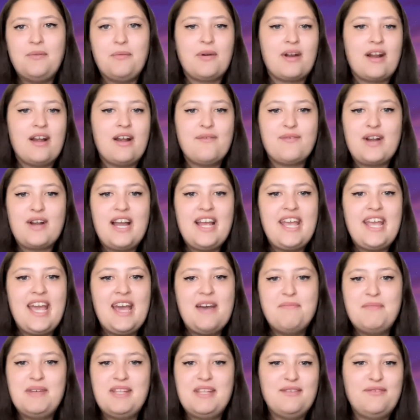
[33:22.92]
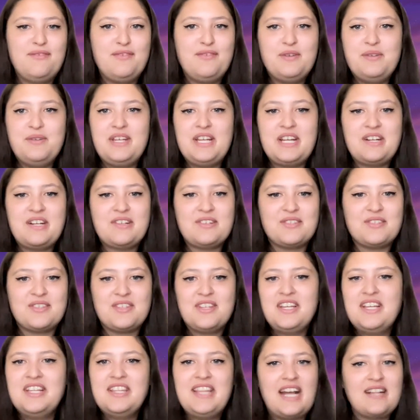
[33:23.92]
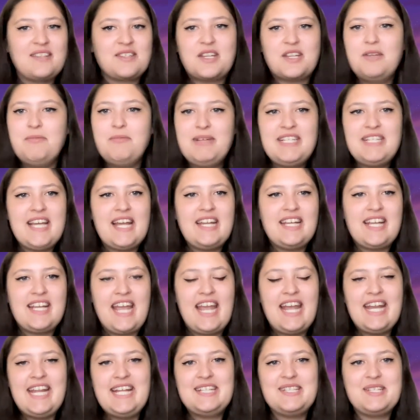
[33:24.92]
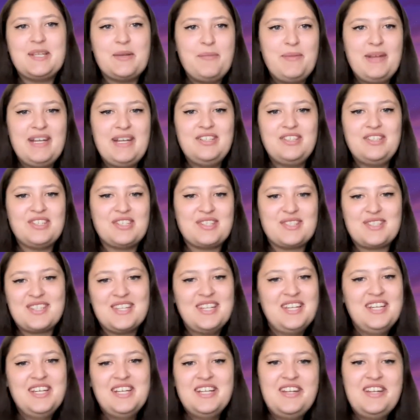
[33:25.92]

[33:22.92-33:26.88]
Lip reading: wherever I am in the few years, that's going to be dedicated to me just